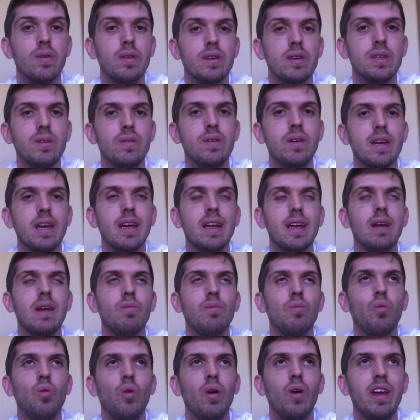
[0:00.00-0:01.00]
are doing it,
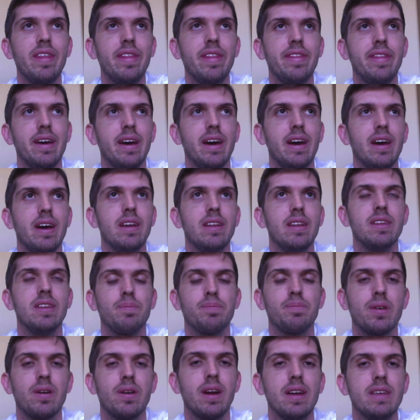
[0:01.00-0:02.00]
and with that, the
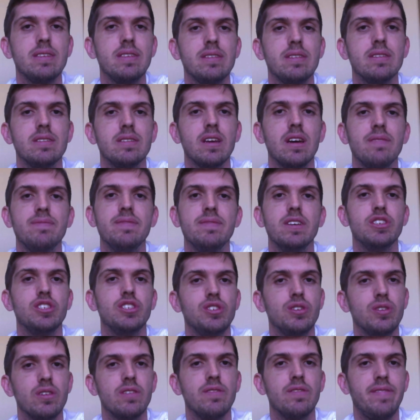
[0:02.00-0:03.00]
prices of the
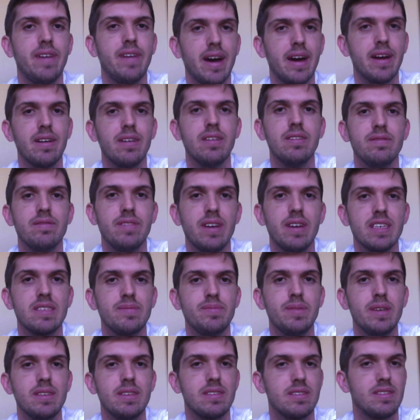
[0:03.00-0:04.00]
surefire
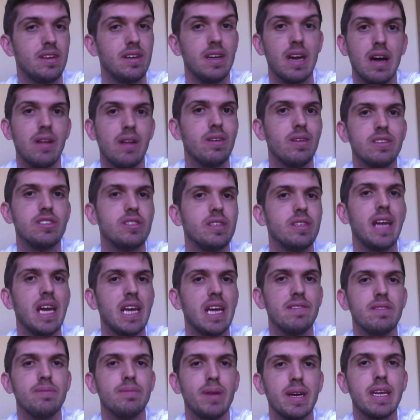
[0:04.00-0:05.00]
investments, the knowledge that
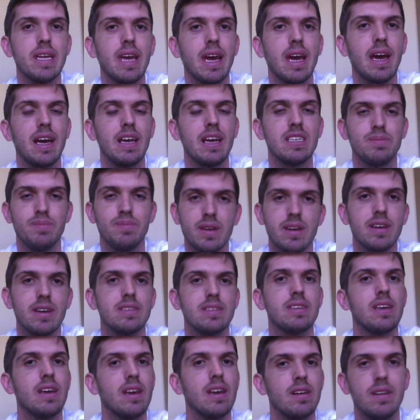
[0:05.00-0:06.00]
everybody has because
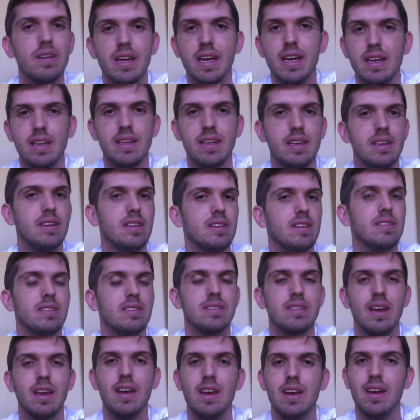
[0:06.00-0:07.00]
the internet
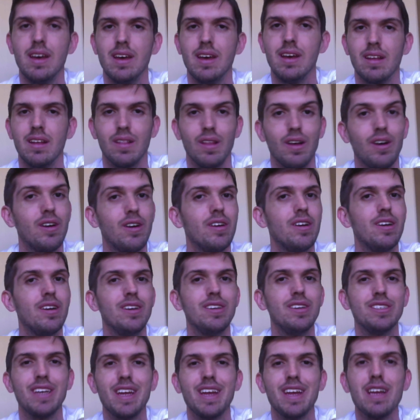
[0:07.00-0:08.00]
is
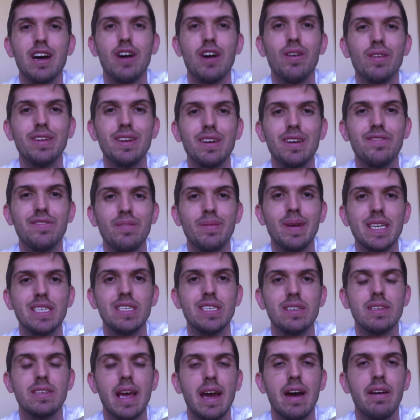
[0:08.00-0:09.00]
large and all the
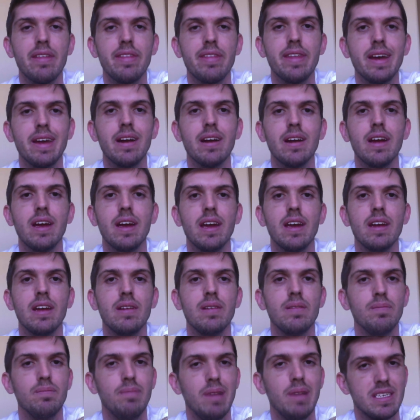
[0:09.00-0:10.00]
information is out there,
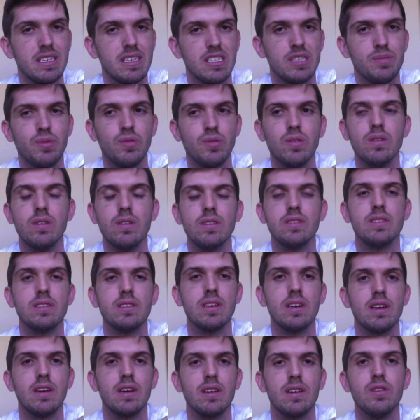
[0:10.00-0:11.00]
and message boards,
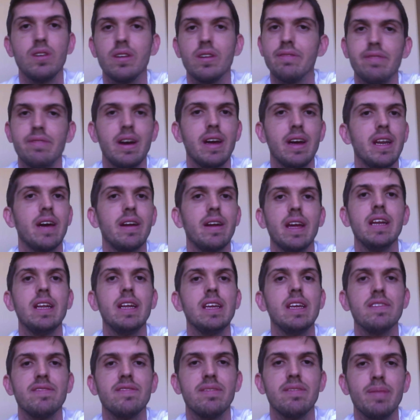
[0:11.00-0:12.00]
you can find out
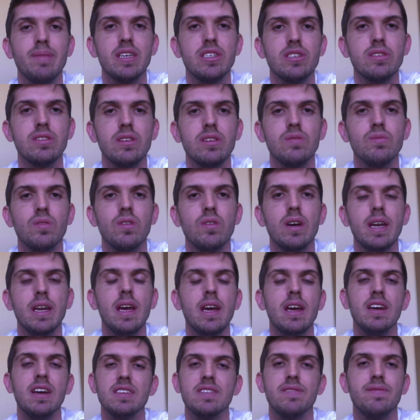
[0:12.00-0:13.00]
any information that you want.
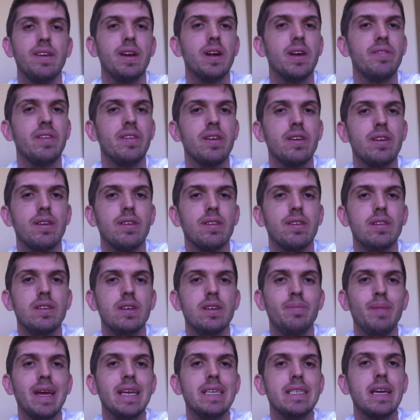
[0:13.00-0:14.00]
It's very, very hard to
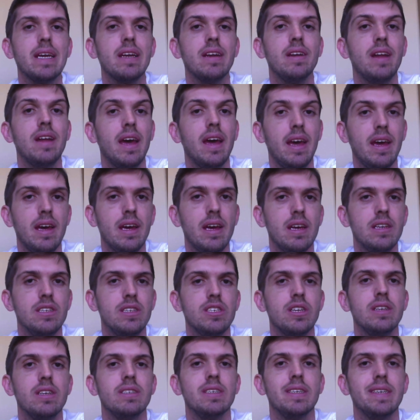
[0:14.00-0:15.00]
maintain an edge
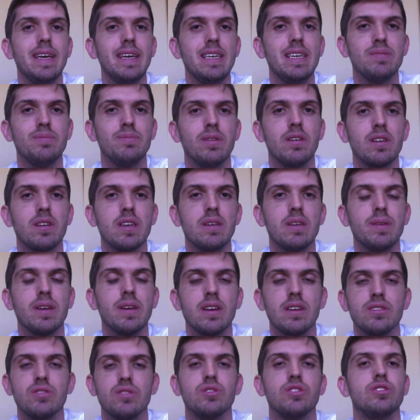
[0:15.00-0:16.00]
in today's market
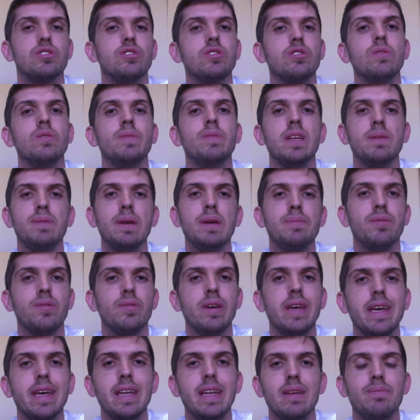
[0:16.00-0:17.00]
because there's so many people
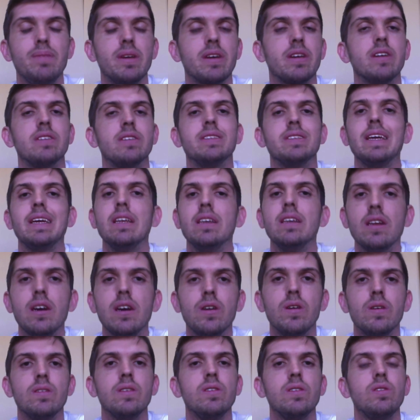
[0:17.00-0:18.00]
in it because they
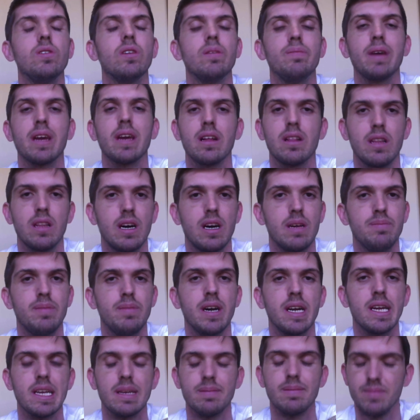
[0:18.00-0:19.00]
know that you can make a lot of
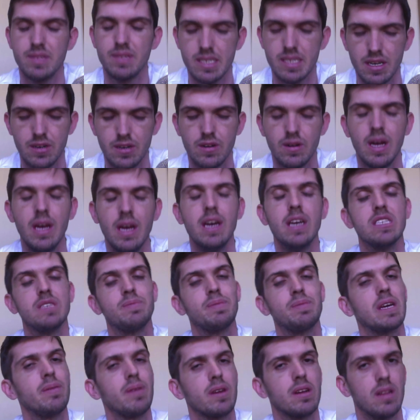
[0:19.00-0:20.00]
money. So it's
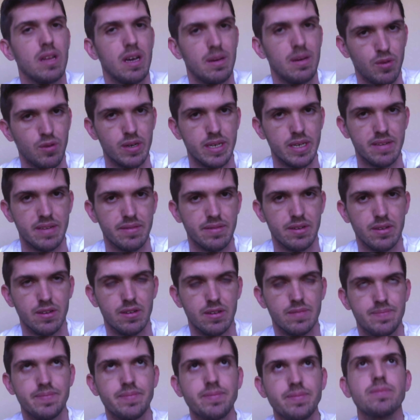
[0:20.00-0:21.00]
becoming a lot more difficult.